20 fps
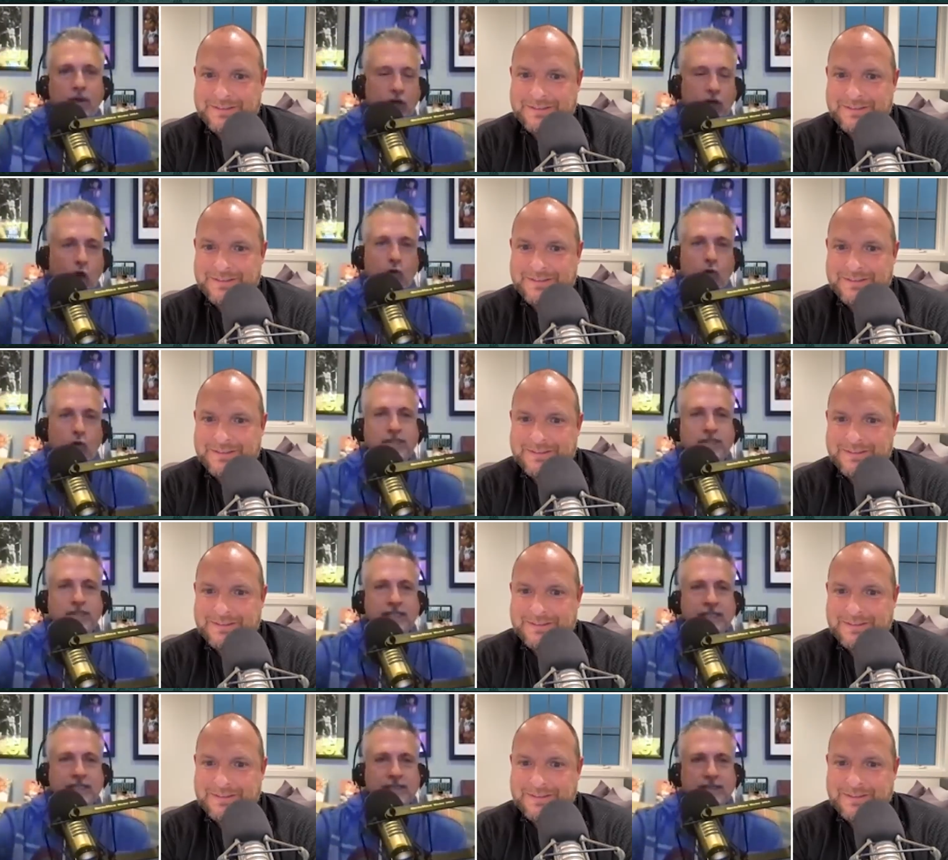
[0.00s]
Speaker 1: COVID
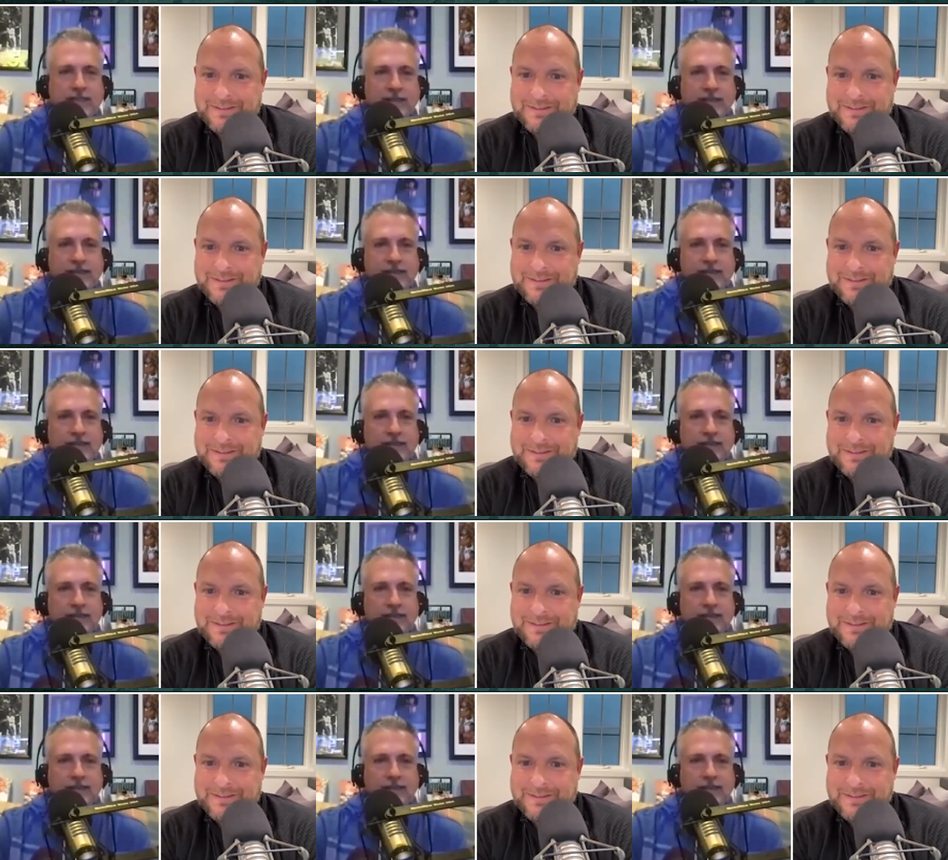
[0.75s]
season.
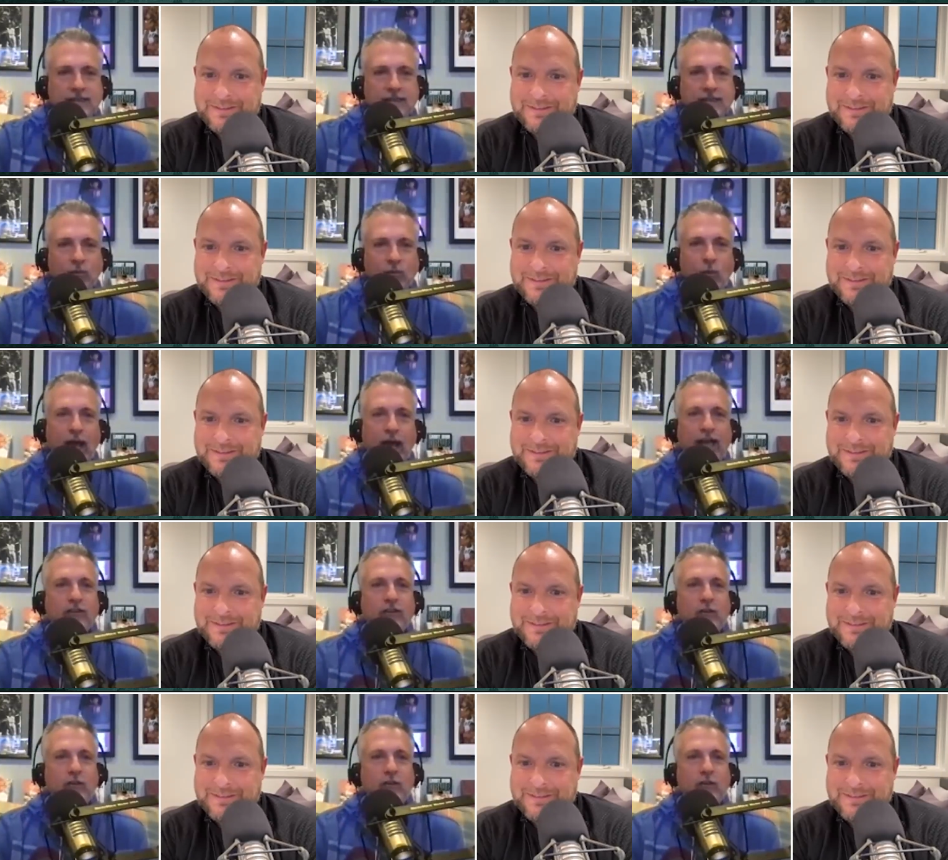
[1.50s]
Why did